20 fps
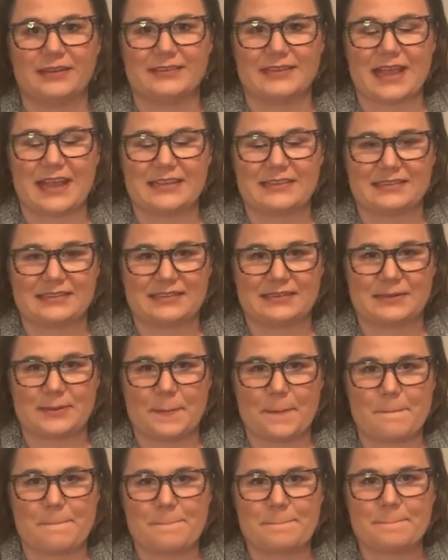Yes.
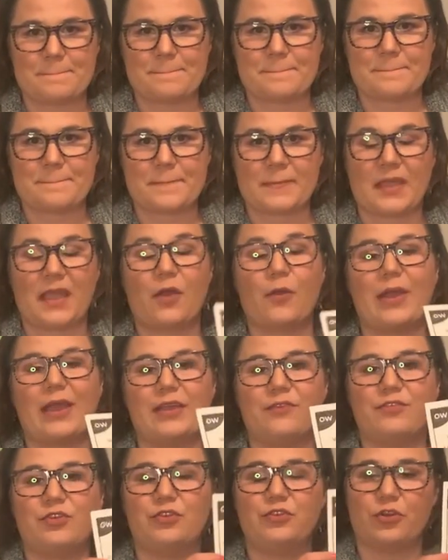Okay,
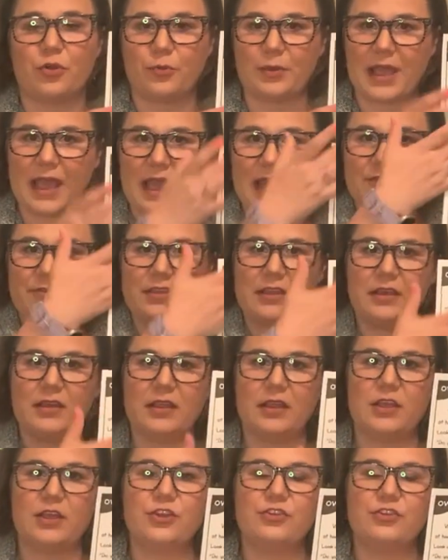if you don't have it,